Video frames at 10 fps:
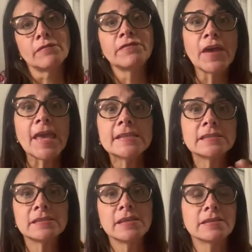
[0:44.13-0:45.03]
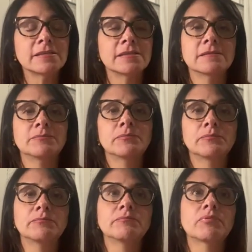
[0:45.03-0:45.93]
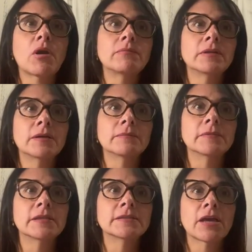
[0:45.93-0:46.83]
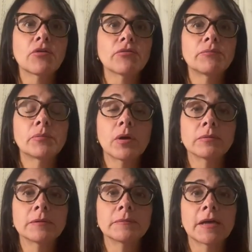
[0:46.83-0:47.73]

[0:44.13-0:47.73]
face this problem, this health problem.